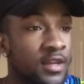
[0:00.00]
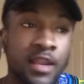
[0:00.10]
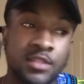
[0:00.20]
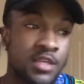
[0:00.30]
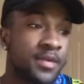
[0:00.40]
Cause
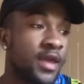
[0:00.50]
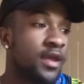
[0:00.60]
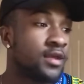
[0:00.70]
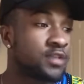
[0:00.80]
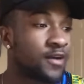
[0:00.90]
DDG
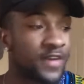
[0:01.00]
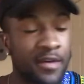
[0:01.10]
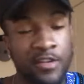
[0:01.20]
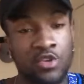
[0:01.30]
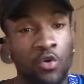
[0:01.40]
man, he dropped
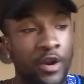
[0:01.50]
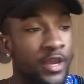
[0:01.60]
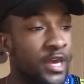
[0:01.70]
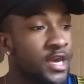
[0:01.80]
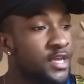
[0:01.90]
valedictorian.